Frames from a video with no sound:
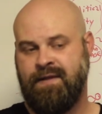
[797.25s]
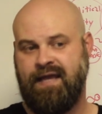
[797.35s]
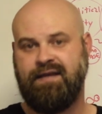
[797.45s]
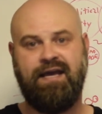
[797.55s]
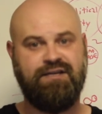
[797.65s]

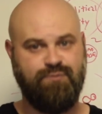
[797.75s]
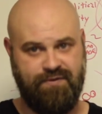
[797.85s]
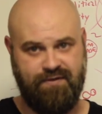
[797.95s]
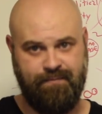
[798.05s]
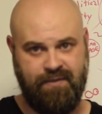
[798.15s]
engage
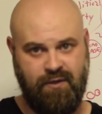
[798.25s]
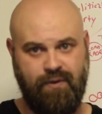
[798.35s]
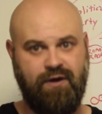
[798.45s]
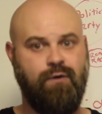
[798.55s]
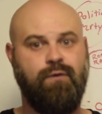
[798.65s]
with them.
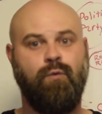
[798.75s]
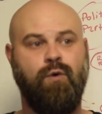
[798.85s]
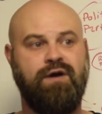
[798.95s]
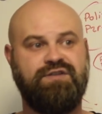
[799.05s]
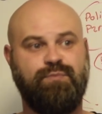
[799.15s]
We don't
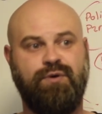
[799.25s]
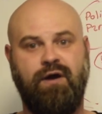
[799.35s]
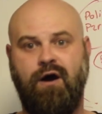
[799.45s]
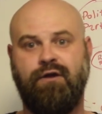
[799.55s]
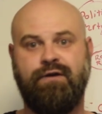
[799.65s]
want to
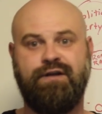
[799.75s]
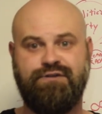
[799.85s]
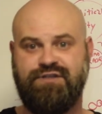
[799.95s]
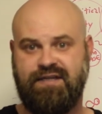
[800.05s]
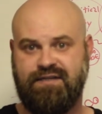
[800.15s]
put all our
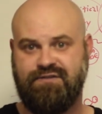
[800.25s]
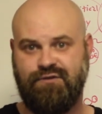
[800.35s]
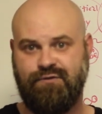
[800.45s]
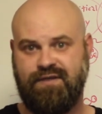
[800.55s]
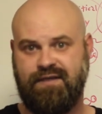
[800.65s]
energy
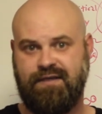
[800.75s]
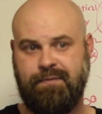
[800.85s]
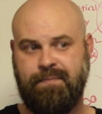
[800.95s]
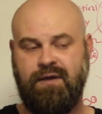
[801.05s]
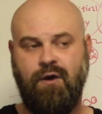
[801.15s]
into
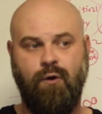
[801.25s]
them